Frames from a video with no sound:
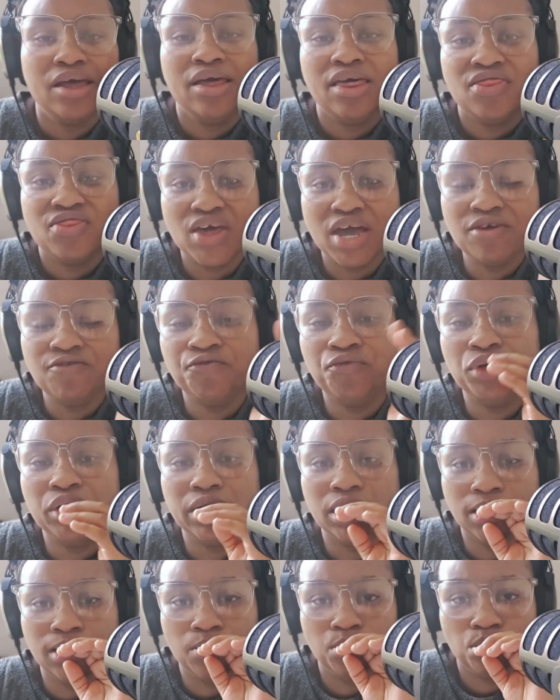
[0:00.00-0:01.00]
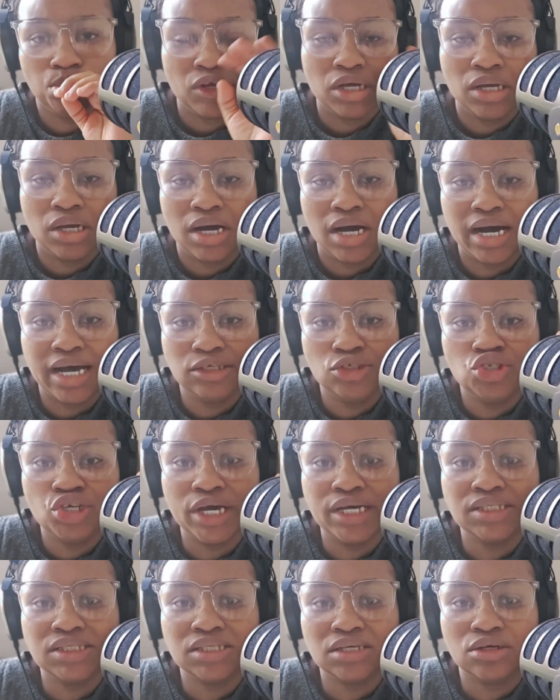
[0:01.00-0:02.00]
Thankfully, I
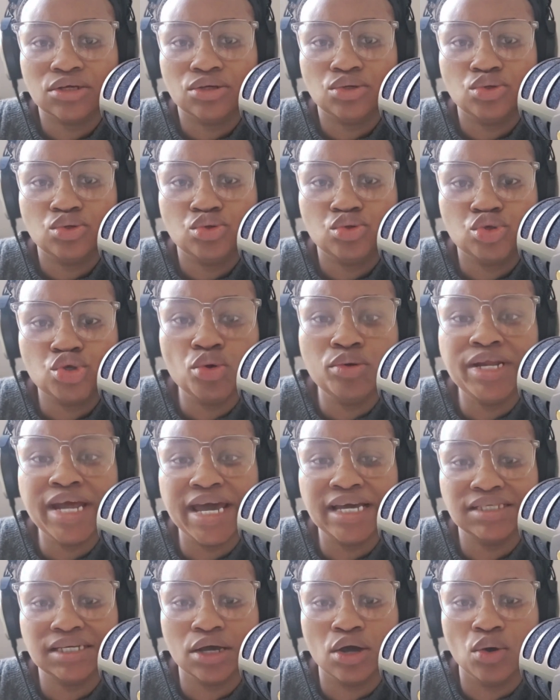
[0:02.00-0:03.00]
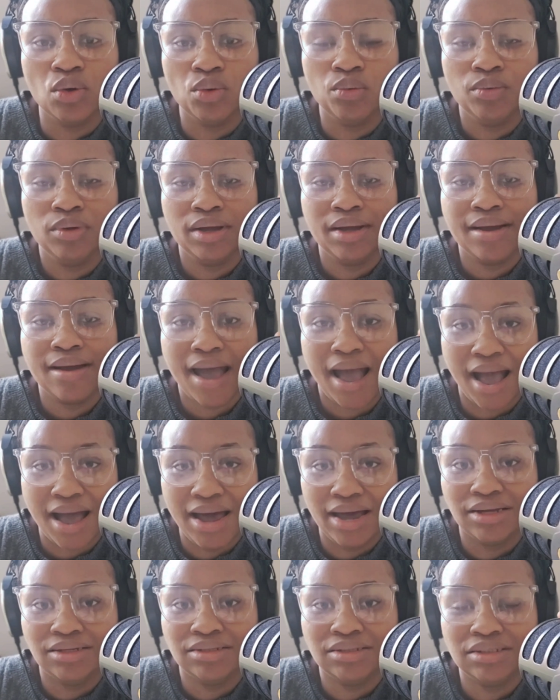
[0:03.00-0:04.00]
checked 2 days ago
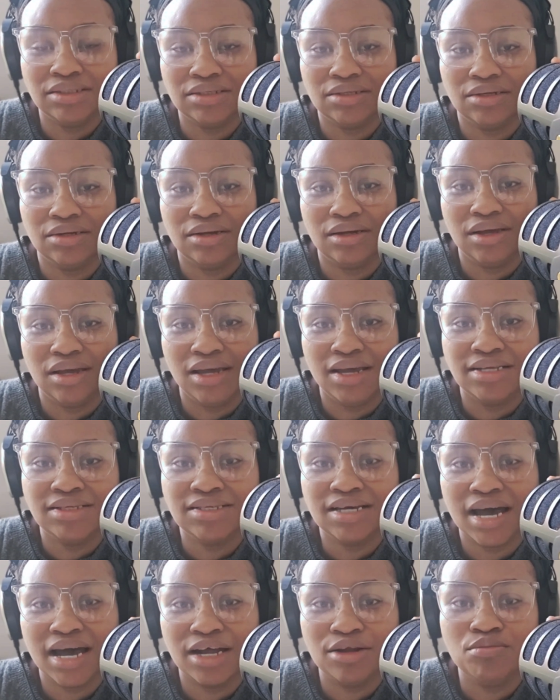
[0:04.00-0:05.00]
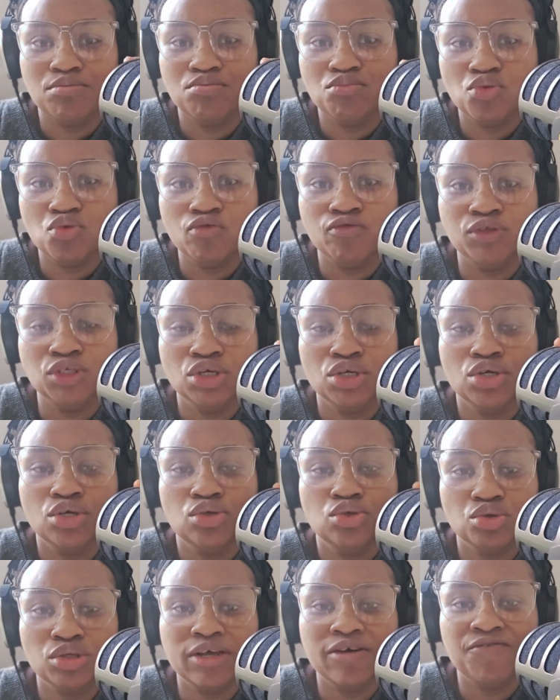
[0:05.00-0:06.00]
and it had moved
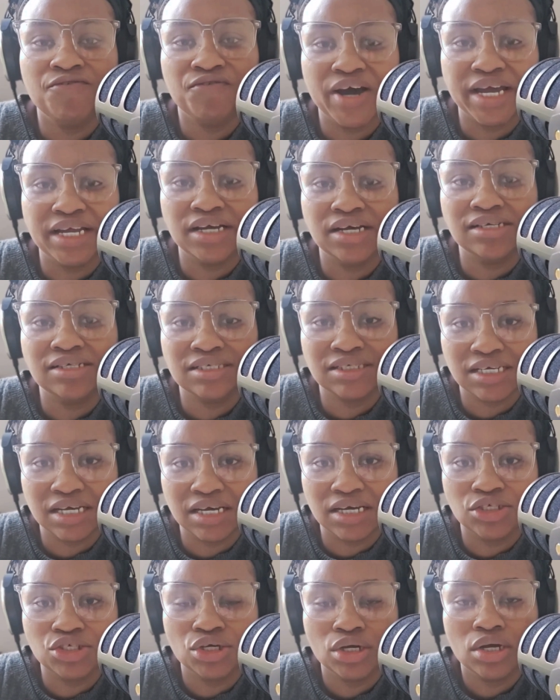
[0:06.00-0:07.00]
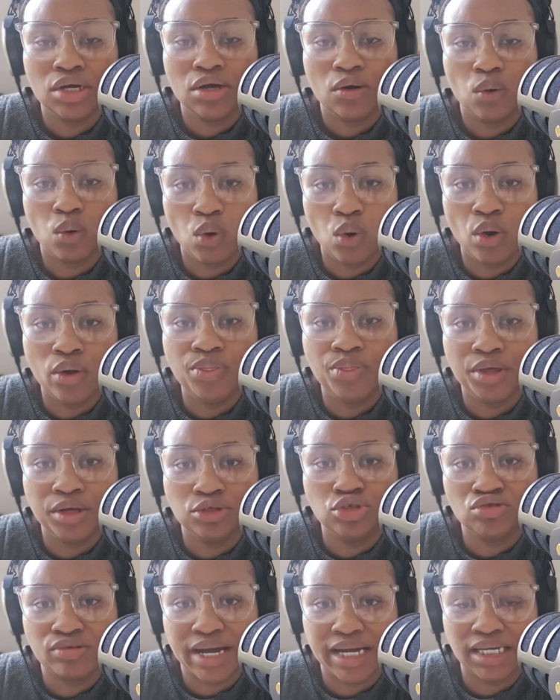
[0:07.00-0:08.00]
to the final stage on the
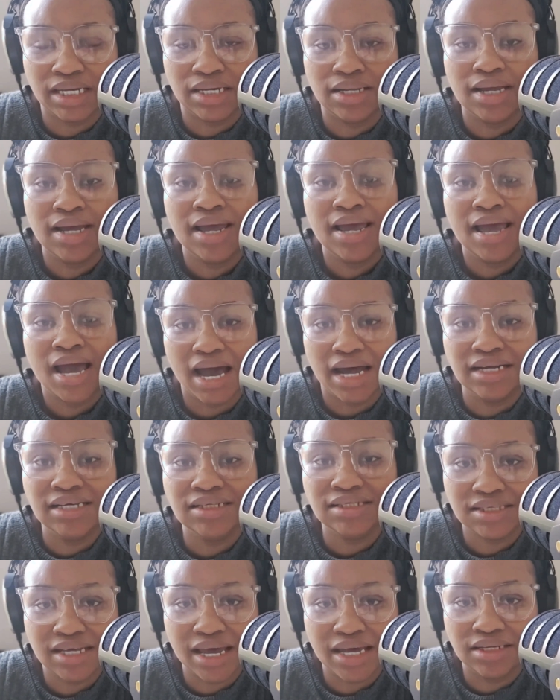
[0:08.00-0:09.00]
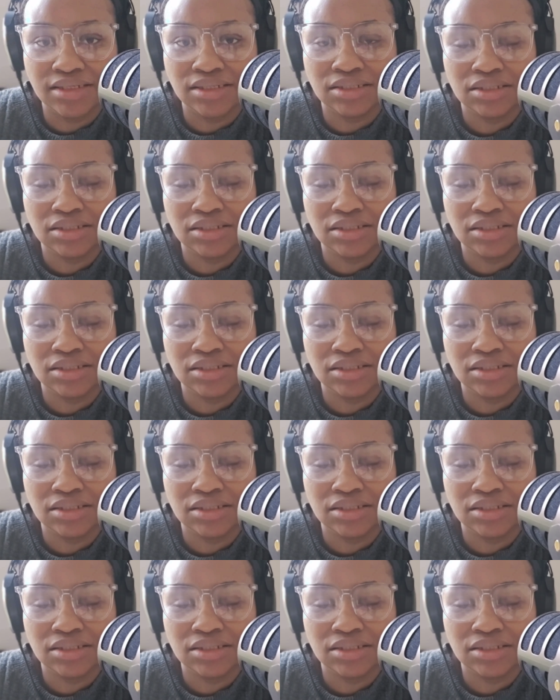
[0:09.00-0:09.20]
tracking. And it said